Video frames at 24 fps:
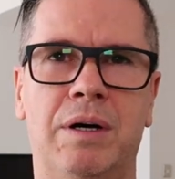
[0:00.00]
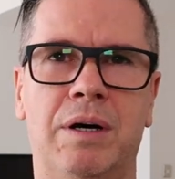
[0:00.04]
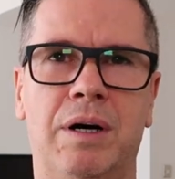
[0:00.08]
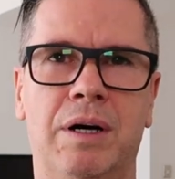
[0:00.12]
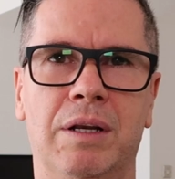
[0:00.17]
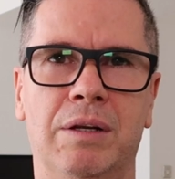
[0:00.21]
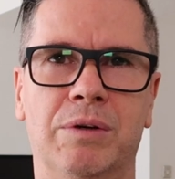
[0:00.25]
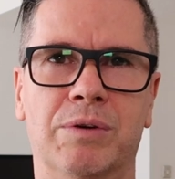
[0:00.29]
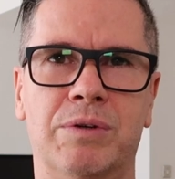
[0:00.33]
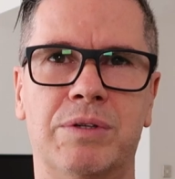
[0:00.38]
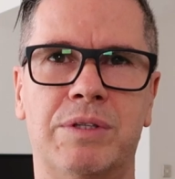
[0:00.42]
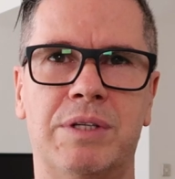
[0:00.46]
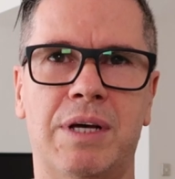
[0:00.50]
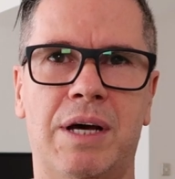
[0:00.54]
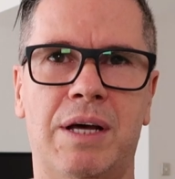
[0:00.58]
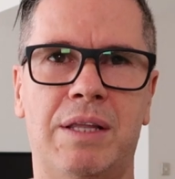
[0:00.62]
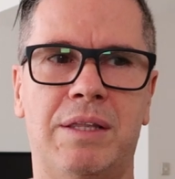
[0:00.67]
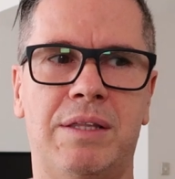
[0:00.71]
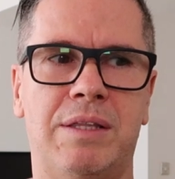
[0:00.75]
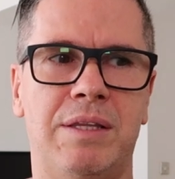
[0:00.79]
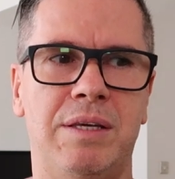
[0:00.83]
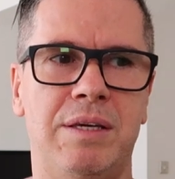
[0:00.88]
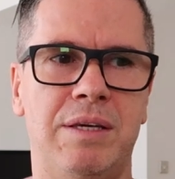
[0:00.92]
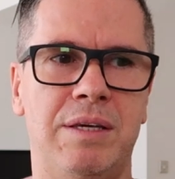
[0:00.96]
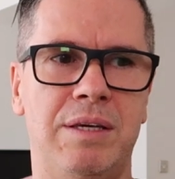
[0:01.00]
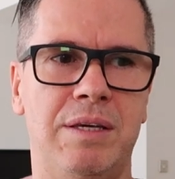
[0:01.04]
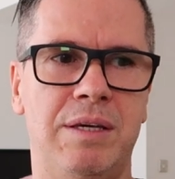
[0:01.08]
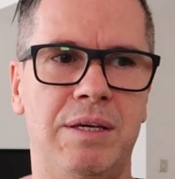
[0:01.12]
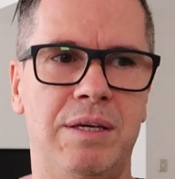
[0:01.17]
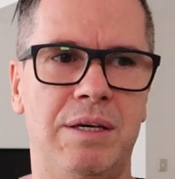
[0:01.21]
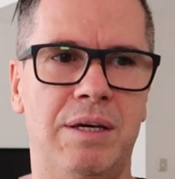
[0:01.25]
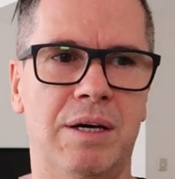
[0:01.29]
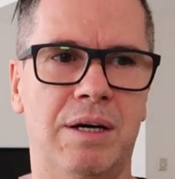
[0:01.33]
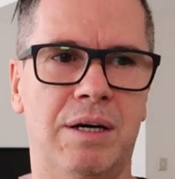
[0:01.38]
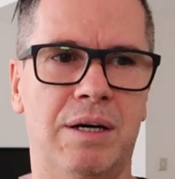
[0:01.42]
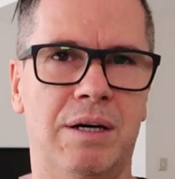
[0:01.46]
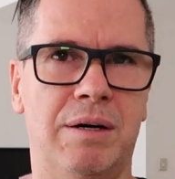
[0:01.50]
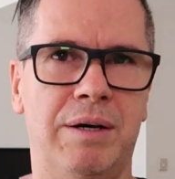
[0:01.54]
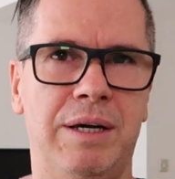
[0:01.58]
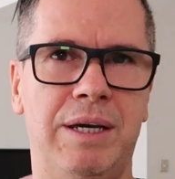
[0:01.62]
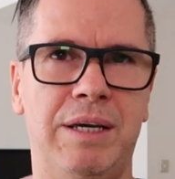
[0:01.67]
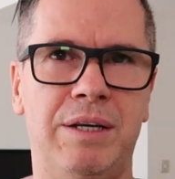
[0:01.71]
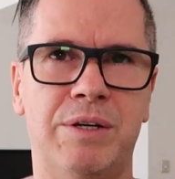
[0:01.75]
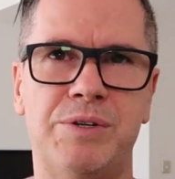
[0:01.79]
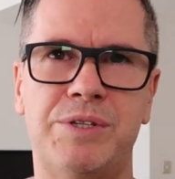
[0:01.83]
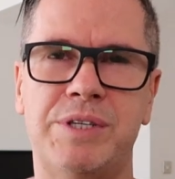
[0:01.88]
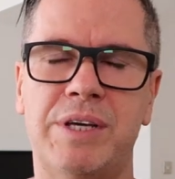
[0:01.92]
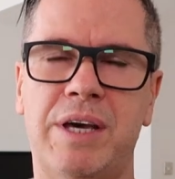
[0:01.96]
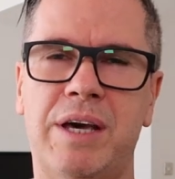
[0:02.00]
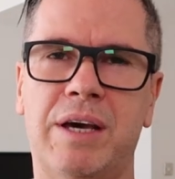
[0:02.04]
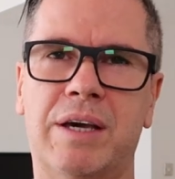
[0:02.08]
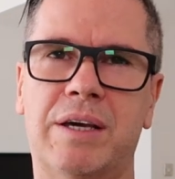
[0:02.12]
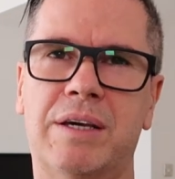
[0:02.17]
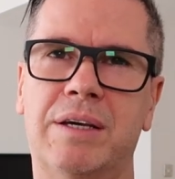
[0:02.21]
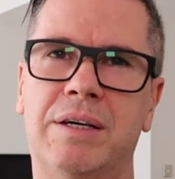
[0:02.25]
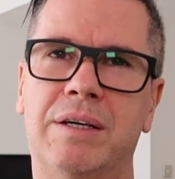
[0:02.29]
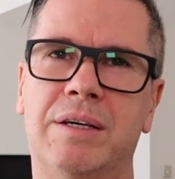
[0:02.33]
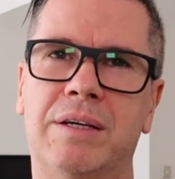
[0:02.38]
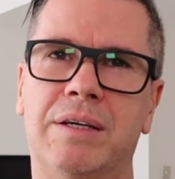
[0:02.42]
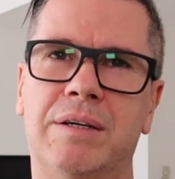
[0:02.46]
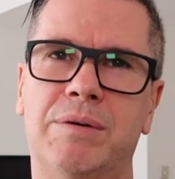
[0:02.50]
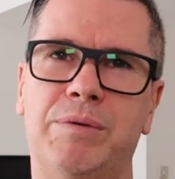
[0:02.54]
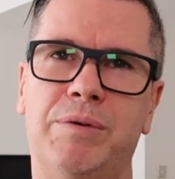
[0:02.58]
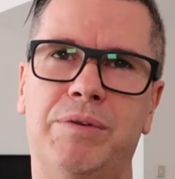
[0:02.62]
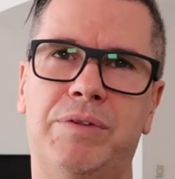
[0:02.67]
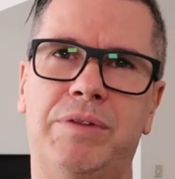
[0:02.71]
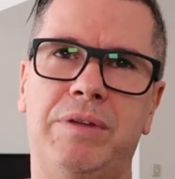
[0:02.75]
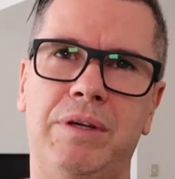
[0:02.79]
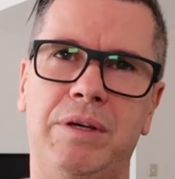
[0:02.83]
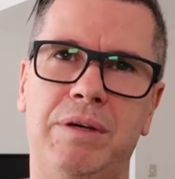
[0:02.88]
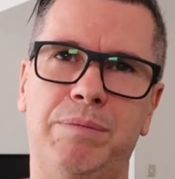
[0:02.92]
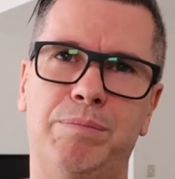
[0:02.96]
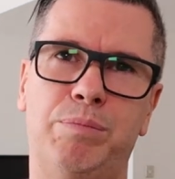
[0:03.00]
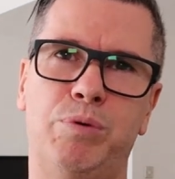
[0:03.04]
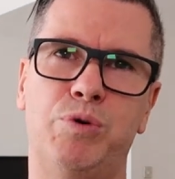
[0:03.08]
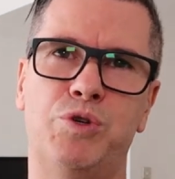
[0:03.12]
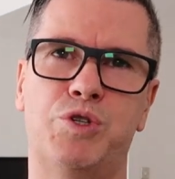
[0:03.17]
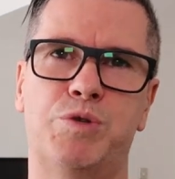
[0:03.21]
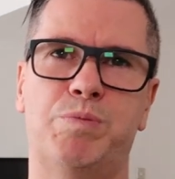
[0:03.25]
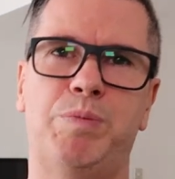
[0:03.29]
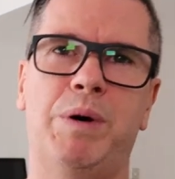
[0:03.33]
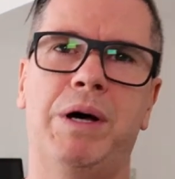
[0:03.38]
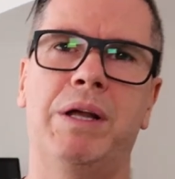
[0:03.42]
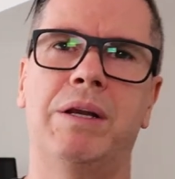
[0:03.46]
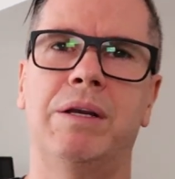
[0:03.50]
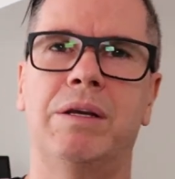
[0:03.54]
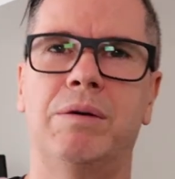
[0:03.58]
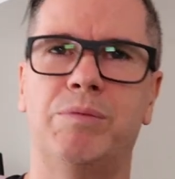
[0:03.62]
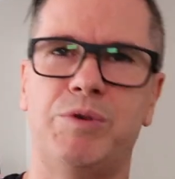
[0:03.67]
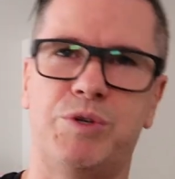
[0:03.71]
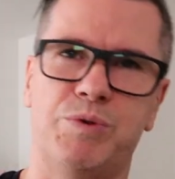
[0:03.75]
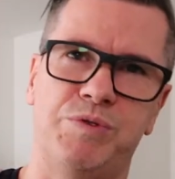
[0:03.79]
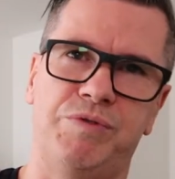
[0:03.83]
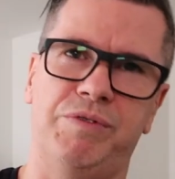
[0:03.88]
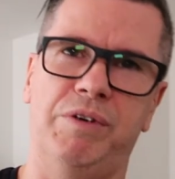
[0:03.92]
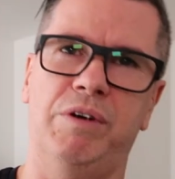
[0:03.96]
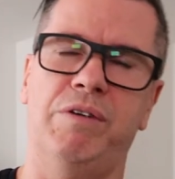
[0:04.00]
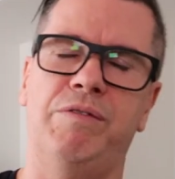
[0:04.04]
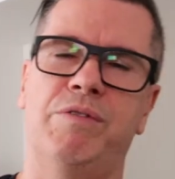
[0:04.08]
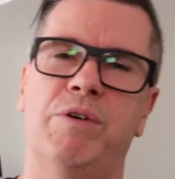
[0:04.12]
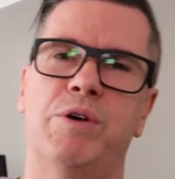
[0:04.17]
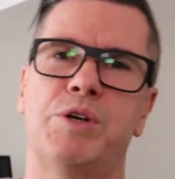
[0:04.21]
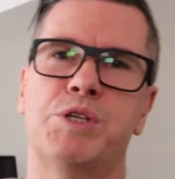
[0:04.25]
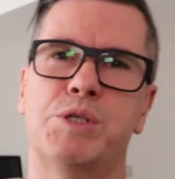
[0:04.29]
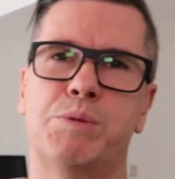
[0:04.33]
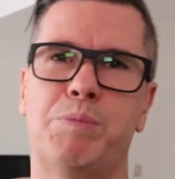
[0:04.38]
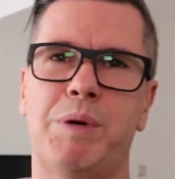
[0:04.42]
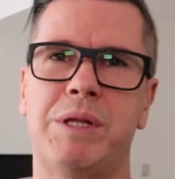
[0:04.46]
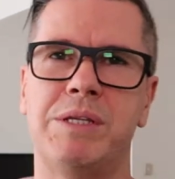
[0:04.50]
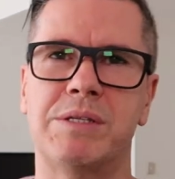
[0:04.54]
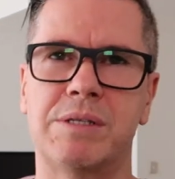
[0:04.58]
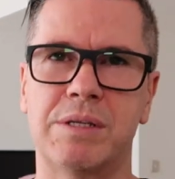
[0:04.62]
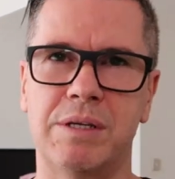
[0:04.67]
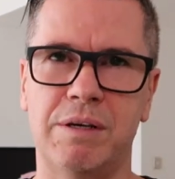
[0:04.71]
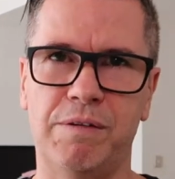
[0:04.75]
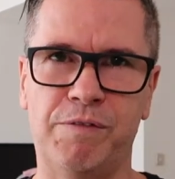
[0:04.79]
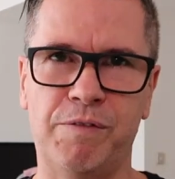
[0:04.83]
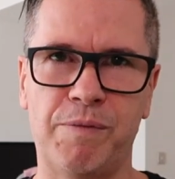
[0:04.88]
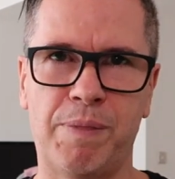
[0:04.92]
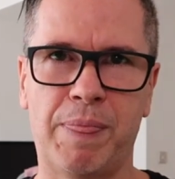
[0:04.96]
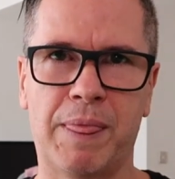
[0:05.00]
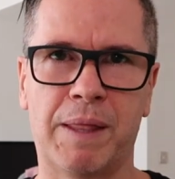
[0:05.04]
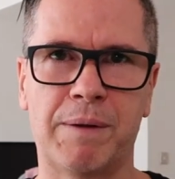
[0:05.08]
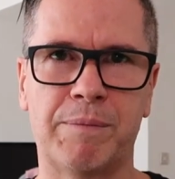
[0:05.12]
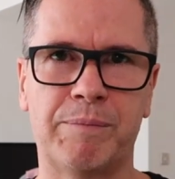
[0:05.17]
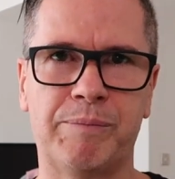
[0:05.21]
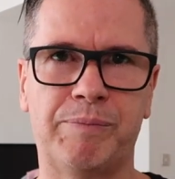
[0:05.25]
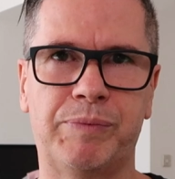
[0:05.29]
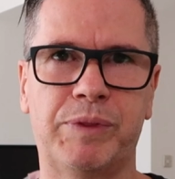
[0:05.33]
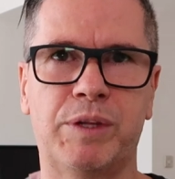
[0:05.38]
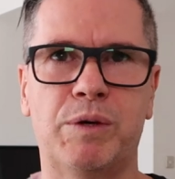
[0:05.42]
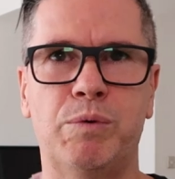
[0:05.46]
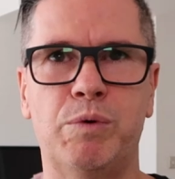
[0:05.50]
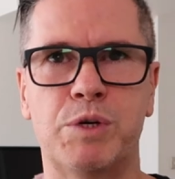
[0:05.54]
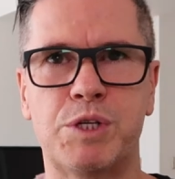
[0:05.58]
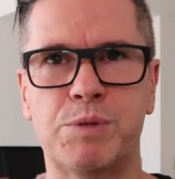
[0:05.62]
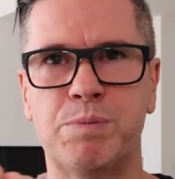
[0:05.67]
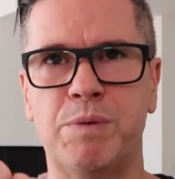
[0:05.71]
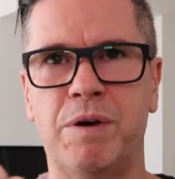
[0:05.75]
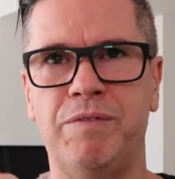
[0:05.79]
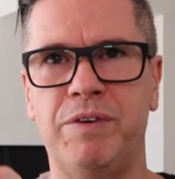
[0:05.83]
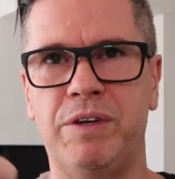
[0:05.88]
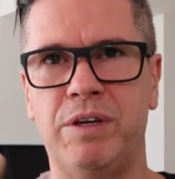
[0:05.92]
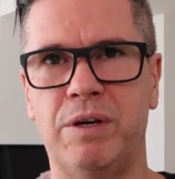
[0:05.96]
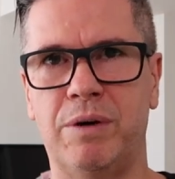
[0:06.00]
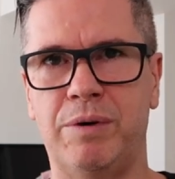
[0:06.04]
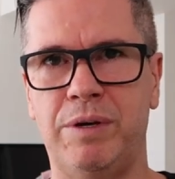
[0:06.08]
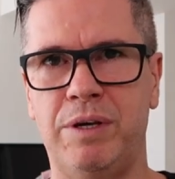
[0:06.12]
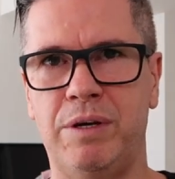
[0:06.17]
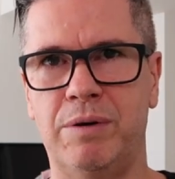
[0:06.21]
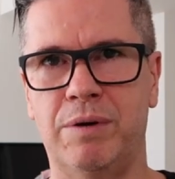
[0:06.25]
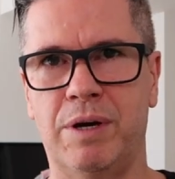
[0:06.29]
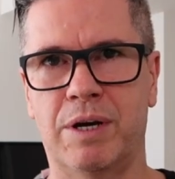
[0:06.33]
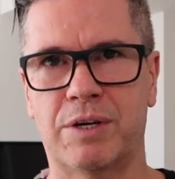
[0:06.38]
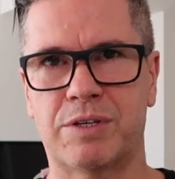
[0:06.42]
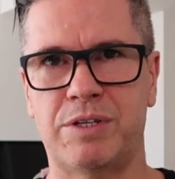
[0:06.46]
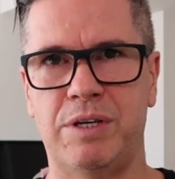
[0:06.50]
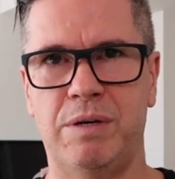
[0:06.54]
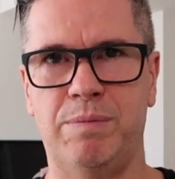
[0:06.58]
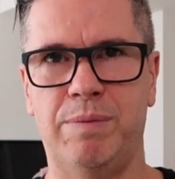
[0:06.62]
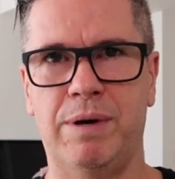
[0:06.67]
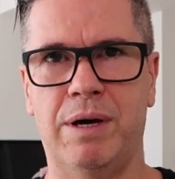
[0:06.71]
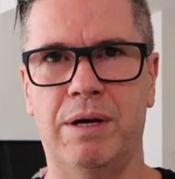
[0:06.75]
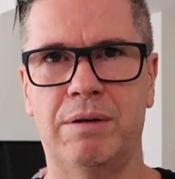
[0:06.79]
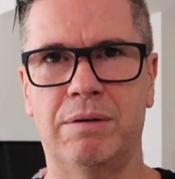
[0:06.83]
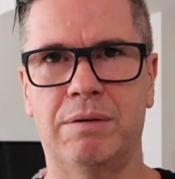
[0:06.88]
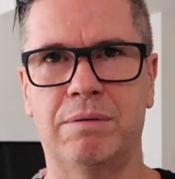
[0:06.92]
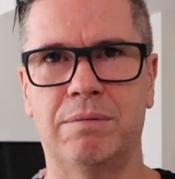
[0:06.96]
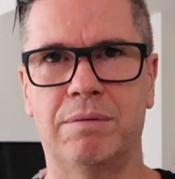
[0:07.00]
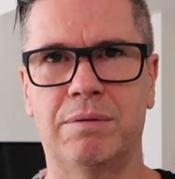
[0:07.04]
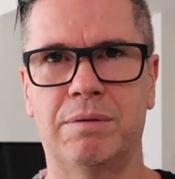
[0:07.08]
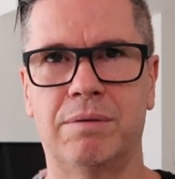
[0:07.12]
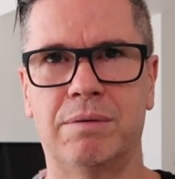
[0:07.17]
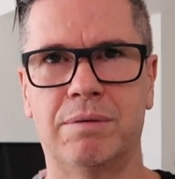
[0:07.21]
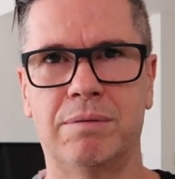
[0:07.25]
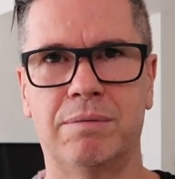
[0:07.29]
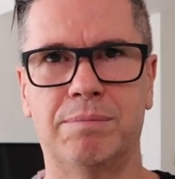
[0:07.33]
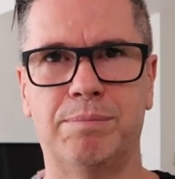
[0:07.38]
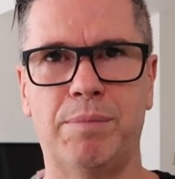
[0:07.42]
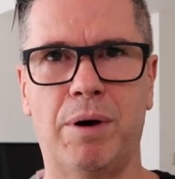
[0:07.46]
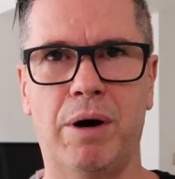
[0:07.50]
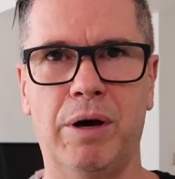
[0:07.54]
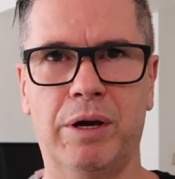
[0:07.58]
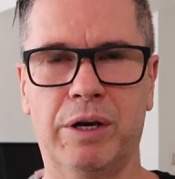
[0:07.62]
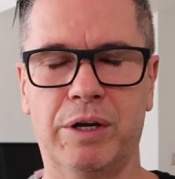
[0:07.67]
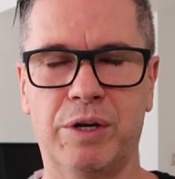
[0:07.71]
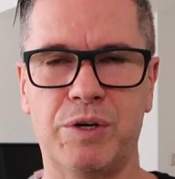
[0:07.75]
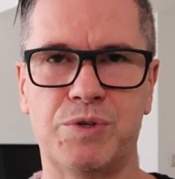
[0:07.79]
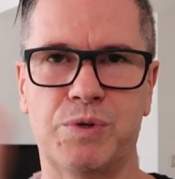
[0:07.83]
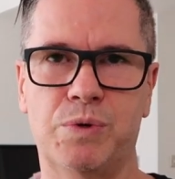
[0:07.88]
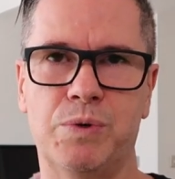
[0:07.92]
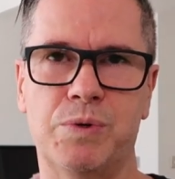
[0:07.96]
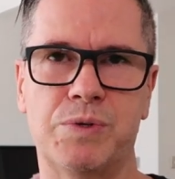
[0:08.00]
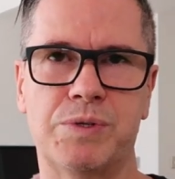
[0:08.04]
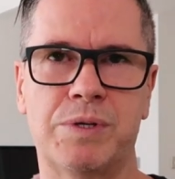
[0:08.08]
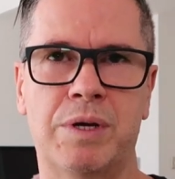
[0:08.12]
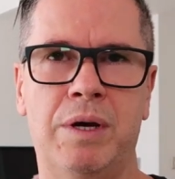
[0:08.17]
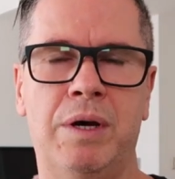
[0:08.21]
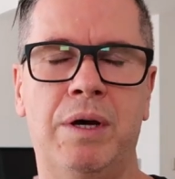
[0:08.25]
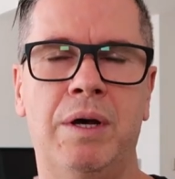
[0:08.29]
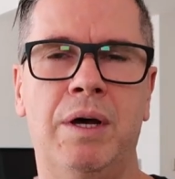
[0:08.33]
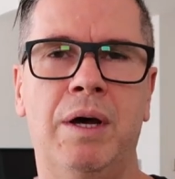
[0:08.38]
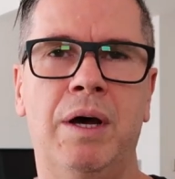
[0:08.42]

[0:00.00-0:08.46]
I looked at the Innotec with the push button, which was very, very expensive. Go watch my video here actually about buying an exhaust.